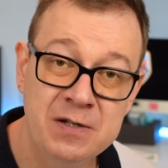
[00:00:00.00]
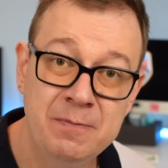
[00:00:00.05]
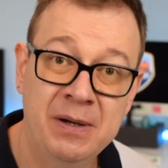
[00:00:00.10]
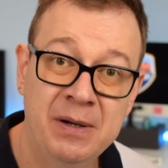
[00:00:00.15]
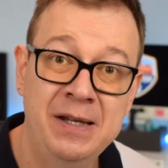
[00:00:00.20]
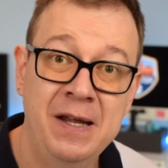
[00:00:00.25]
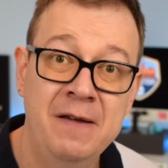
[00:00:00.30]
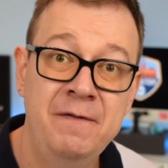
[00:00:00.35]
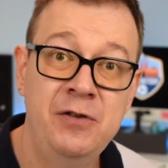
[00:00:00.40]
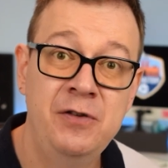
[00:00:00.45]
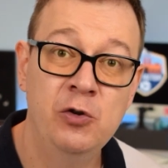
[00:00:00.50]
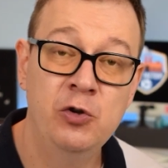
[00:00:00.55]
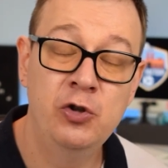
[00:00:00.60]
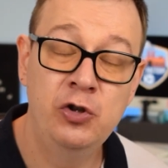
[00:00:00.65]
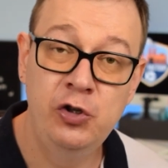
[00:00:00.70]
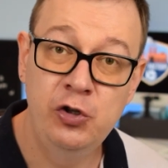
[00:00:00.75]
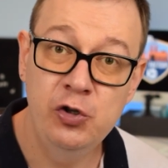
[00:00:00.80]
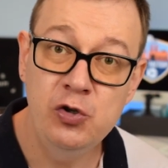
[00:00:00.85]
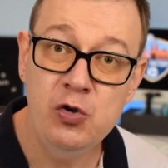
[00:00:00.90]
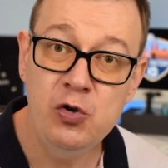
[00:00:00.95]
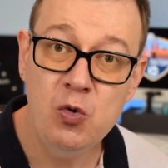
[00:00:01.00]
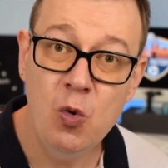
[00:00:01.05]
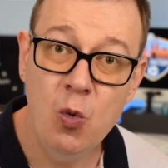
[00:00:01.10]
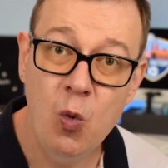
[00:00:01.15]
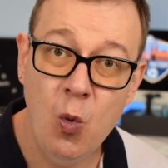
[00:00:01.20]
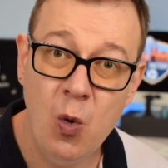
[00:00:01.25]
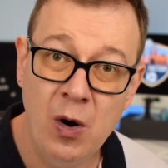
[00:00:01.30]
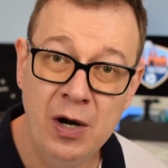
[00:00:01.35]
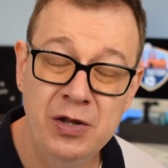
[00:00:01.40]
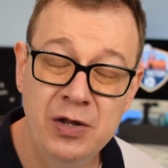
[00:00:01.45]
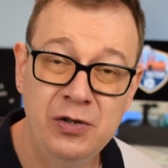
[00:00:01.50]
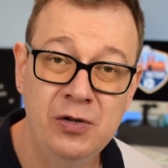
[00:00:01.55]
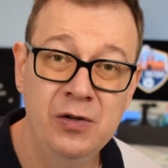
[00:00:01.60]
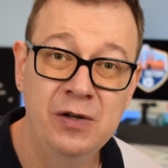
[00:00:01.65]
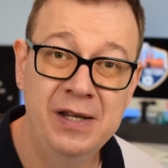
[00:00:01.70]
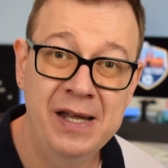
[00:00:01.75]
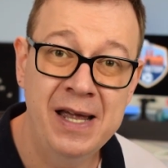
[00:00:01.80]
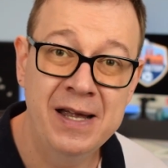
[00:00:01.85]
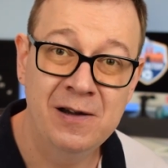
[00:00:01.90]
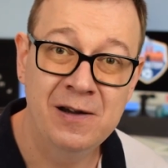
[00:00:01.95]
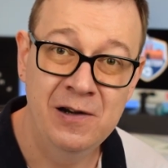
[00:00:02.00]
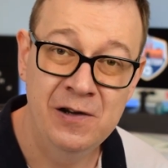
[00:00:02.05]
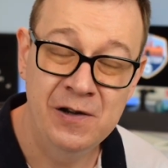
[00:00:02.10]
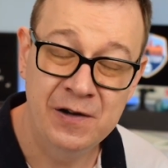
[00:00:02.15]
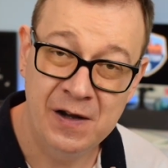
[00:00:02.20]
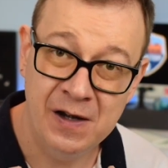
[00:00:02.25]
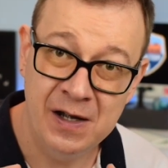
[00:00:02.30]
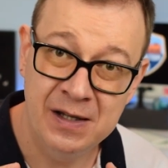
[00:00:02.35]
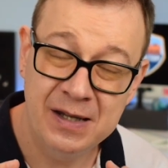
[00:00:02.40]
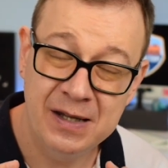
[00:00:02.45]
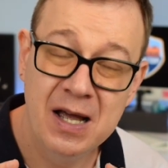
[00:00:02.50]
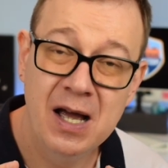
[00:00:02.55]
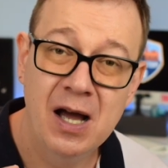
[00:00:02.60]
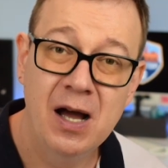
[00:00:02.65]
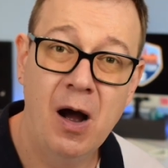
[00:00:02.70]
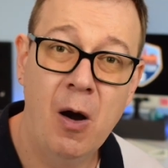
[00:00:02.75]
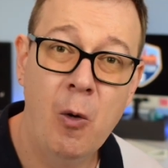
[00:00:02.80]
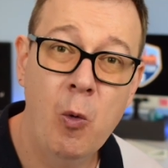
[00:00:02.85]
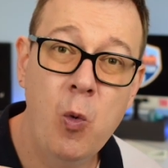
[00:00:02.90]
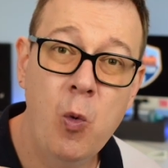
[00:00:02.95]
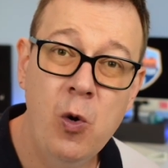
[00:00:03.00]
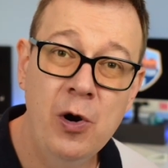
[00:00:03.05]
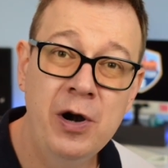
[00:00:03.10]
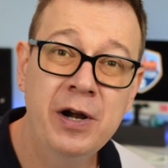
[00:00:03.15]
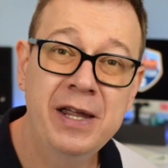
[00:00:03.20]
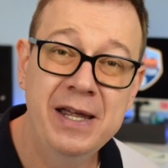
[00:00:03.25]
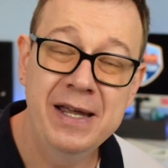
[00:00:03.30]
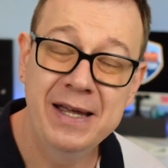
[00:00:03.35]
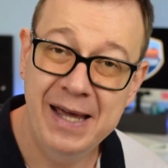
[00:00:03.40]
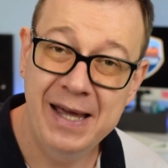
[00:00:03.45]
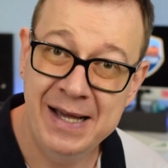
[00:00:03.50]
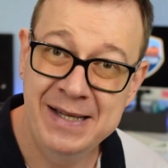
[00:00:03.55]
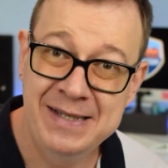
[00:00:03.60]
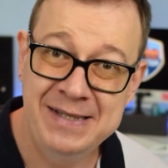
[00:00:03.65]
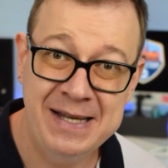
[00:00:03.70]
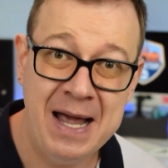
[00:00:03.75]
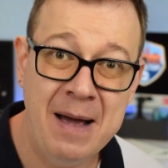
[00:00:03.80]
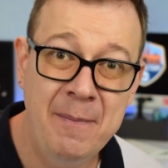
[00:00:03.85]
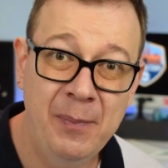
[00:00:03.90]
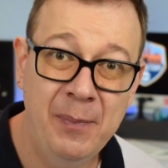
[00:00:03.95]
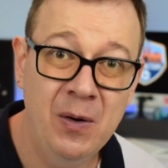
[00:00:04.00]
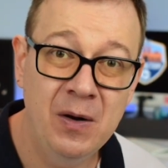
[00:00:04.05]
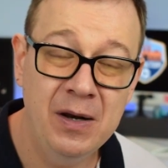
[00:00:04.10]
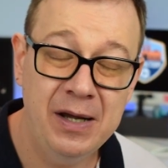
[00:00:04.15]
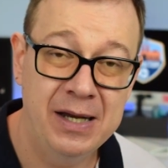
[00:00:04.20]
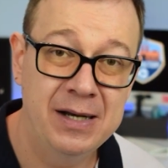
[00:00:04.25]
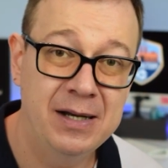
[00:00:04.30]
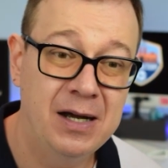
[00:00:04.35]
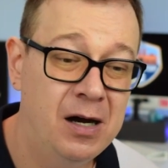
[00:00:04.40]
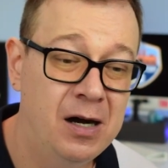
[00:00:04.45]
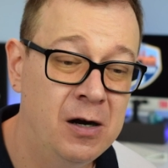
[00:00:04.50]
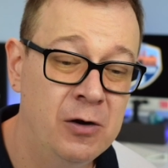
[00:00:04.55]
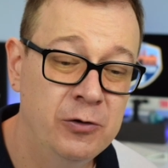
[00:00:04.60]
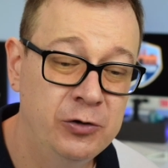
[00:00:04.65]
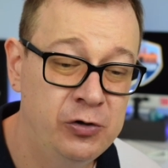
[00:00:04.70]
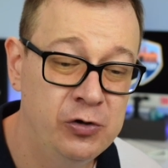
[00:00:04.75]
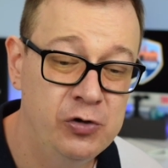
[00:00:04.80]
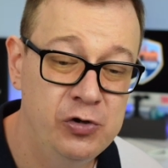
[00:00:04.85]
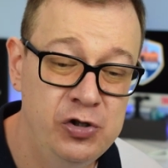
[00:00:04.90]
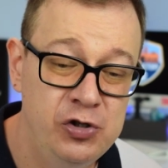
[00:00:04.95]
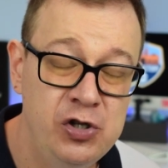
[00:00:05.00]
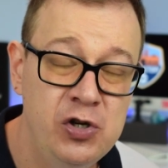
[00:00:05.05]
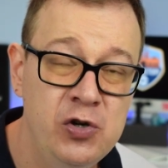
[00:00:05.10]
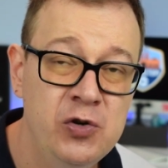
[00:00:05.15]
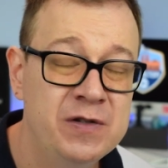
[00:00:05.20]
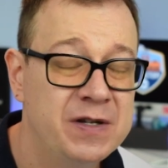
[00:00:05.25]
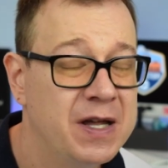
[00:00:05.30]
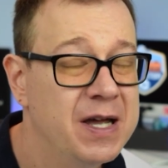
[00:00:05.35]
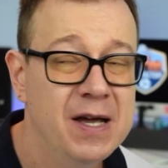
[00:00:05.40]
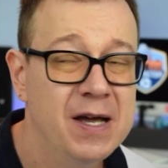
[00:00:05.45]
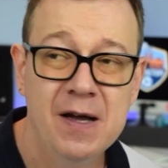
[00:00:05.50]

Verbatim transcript: But if you do want to take a look at a working example and how to use